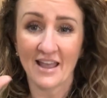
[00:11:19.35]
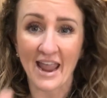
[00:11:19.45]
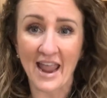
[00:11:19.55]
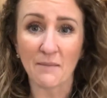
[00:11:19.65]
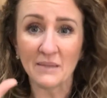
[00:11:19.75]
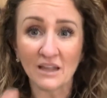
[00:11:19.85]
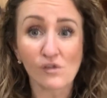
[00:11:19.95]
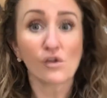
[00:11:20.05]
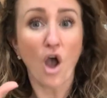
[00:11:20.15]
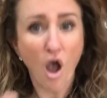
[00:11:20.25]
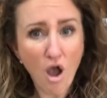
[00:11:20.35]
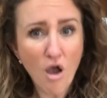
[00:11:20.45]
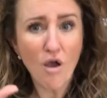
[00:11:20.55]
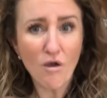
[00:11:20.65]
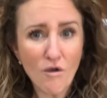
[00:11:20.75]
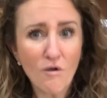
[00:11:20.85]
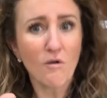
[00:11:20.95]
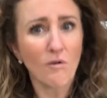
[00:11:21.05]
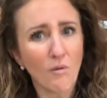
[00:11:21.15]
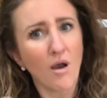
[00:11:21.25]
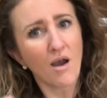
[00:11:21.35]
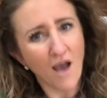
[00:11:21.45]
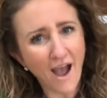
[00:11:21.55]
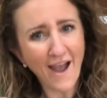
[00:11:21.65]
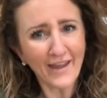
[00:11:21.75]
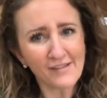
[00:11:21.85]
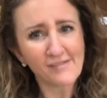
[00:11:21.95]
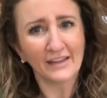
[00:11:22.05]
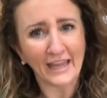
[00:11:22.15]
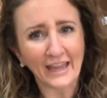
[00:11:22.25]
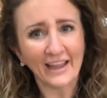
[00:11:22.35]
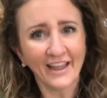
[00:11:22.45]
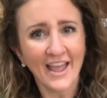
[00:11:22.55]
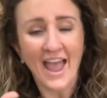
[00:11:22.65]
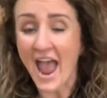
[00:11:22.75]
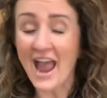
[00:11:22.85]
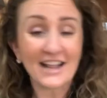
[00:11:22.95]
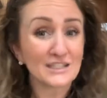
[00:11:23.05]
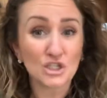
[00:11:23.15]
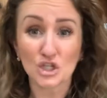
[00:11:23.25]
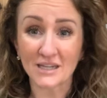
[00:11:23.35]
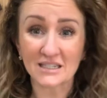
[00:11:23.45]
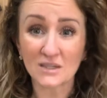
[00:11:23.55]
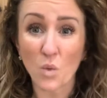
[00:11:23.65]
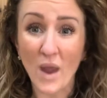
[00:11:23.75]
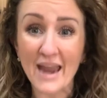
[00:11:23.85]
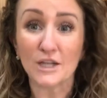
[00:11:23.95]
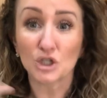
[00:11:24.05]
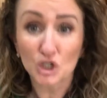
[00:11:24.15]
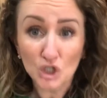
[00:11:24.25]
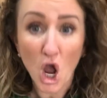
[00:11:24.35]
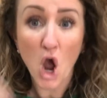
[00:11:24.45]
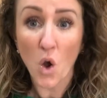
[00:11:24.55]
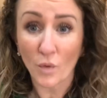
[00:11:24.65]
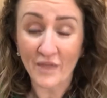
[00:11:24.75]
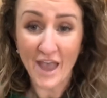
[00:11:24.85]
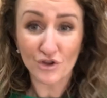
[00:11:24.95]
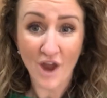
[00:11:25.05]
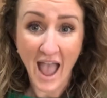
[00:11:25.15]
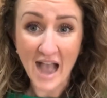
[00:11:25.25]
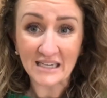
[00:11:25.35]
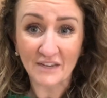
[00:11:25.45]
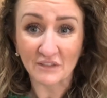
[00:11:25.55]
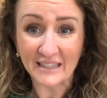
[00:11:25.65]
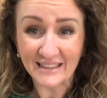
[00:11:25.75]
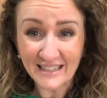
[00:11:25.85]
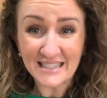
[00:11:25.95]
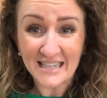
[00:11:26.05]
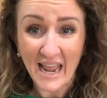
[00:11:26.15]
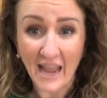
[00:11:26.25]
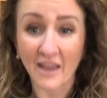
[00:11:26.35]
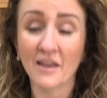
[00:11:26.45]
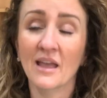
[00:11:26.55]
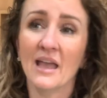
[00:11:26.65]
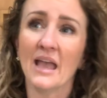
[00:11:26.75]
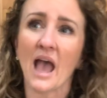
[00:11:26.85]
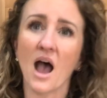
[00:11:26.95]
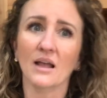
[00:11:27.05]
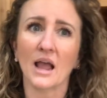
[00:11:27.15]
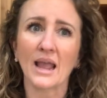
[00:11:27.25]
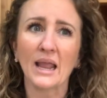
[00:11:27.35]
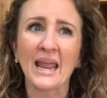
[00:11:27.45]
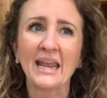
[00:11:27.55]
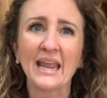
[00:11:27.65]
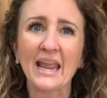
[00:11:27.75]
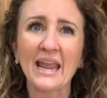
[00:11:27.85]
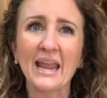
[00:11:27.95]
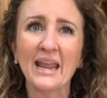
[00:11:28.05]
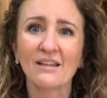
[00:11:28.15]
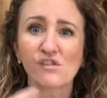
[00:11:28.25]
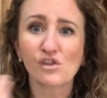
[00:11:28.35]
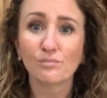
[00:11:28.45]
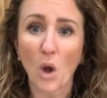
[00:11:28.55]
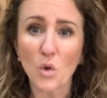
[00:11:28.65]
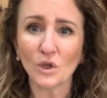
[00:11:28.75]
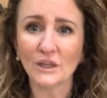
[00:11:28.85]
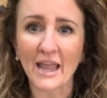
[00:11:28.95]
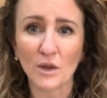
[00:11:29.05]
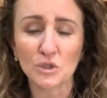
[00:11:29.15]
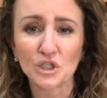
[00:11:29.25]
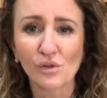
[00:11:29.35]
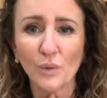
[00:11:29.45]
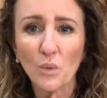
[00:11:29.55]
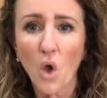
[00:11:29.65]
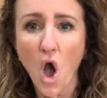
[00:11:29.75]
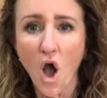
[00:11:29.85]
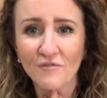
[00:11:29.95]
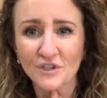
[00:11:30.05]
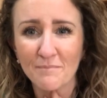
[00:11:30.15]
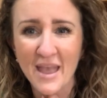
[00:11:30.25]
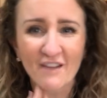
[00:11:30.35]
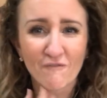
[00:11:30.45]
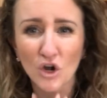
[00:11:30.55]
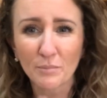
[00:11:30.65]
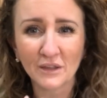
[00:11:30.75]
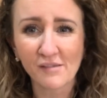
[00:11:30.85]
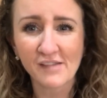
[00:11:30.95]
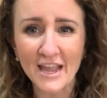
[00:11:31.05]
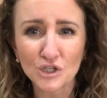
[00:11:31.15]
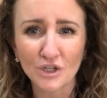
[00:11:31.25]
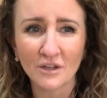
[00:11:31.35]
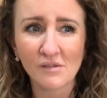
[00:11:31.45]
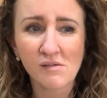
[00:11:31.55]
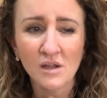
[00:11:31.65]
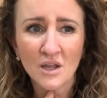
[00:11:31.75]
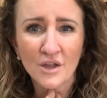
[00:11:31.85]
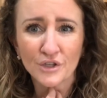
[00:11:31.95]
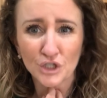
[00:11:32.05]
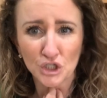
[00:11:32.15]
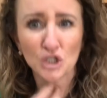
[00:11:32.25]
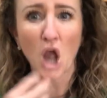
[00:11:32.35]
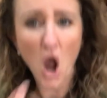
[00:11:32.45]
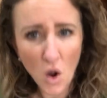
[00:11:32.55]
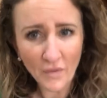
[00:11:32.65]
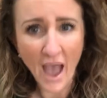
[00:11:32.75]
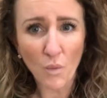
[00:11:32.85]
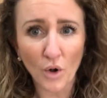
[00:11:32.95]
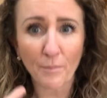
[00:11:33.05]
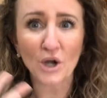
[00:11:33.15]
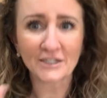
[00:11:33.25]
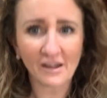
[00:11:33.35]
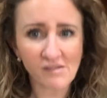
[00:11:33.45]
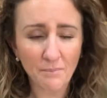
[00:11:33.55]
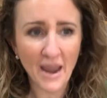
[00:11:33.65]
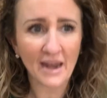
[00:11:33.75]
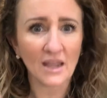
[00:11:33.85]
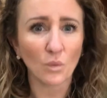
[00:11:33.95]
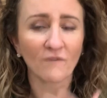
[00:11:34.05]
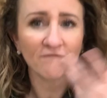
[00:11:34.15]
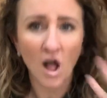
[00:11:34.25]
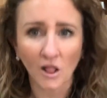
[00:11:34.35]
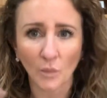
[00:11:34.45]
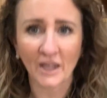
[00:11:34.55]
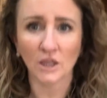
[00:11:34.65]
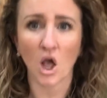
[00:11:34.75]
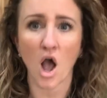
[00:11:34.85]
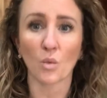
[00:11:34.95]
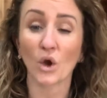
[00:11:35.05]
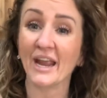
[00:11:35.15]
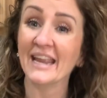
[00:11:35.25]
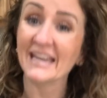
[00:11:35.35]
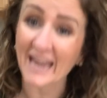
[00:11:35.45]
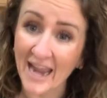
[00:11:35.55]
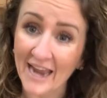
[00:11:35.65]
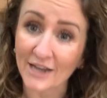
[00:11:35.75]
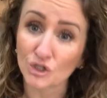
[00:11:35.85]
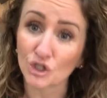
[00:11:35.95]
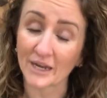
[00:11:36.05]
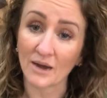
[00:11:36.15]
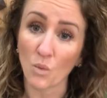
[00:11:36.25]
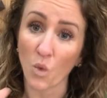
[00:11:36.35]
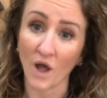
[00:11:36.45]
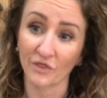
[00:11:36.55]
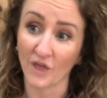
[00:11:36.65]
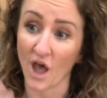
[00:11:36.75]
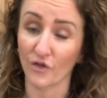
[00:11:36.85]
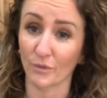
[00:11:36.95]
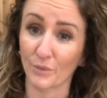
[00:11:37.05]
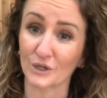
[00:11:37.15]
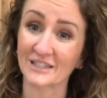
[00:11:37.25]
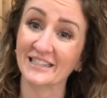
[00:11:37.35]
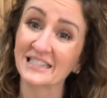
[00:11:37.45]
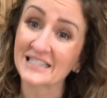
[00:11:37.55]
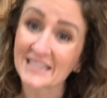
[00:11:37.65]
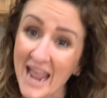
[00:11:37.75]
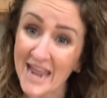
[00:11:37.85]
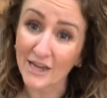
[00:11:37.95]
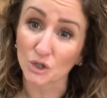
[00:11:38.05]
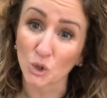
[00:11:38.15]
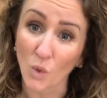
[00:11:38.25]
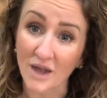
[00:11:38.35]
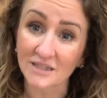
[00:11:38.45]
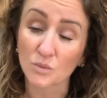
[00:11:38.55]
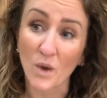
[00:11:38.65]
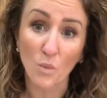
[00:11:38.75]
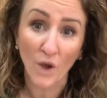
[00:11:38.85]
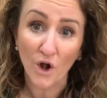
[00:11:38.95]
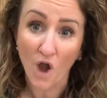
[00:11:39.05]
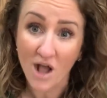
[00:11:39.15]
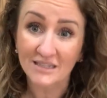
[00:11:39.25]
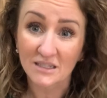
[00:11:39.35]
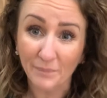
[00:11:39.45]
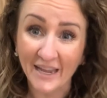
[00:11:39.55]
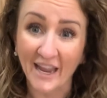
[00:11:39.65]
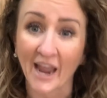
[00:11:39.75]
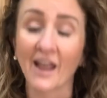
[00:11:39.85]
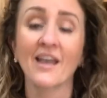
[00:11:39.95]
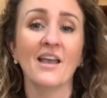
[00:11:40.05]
It means, oh, I see, and it's just a way to show that you're actively listening. In spoken languages, we will often make verbalizations to show that we're participating, we're following along, we're engaged in what the other person is saying to us when we're not speaking.